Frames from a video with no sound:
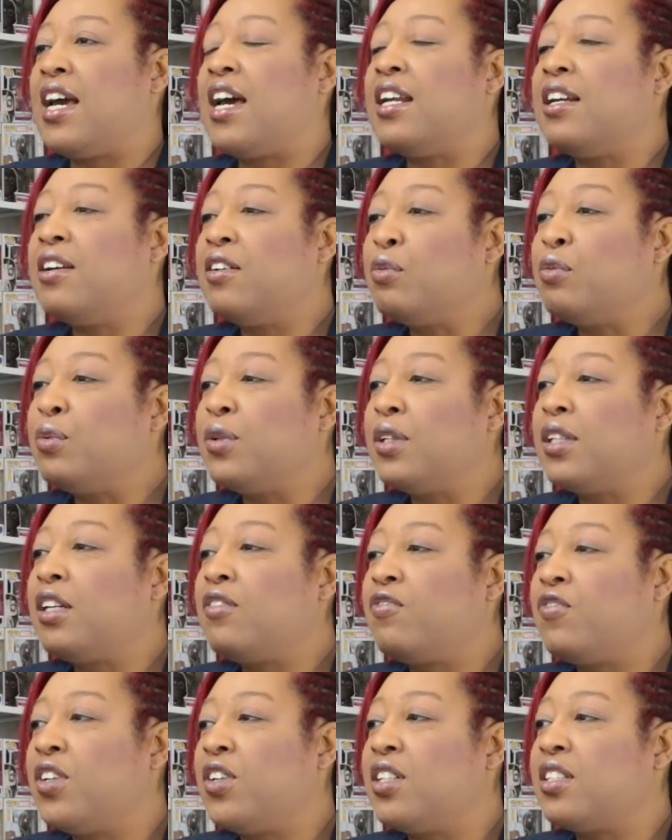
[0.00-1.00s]
and it
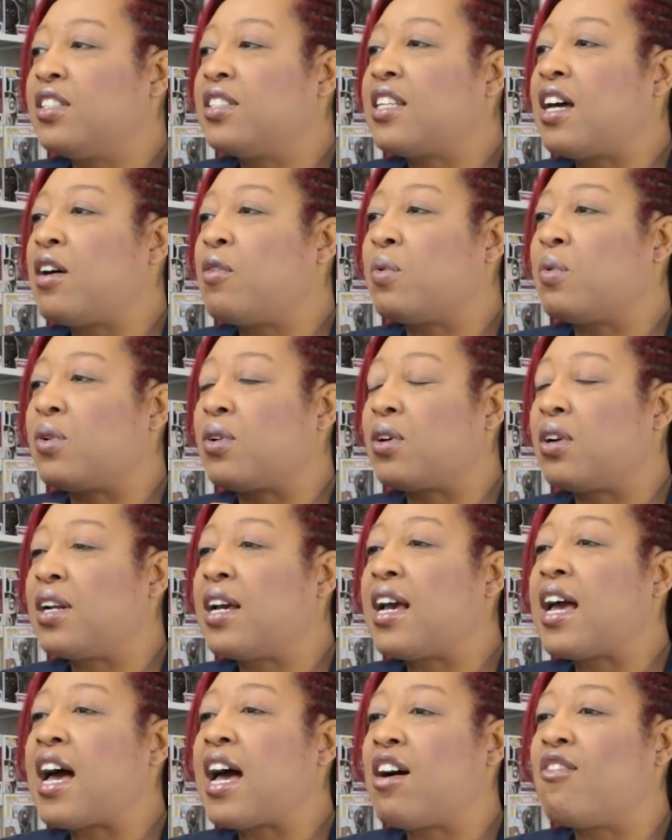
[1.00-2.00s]
really feels that we're
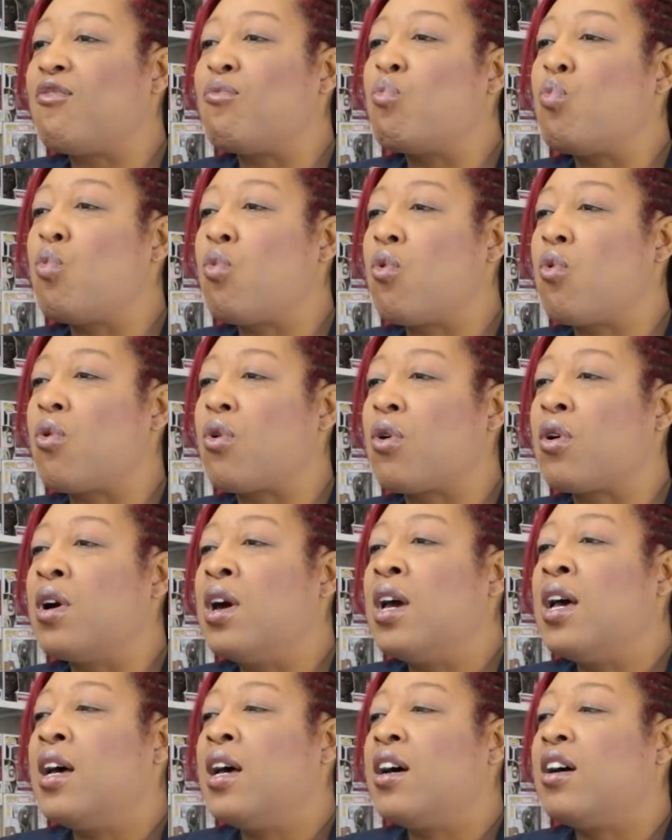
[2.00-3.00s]
gonna have more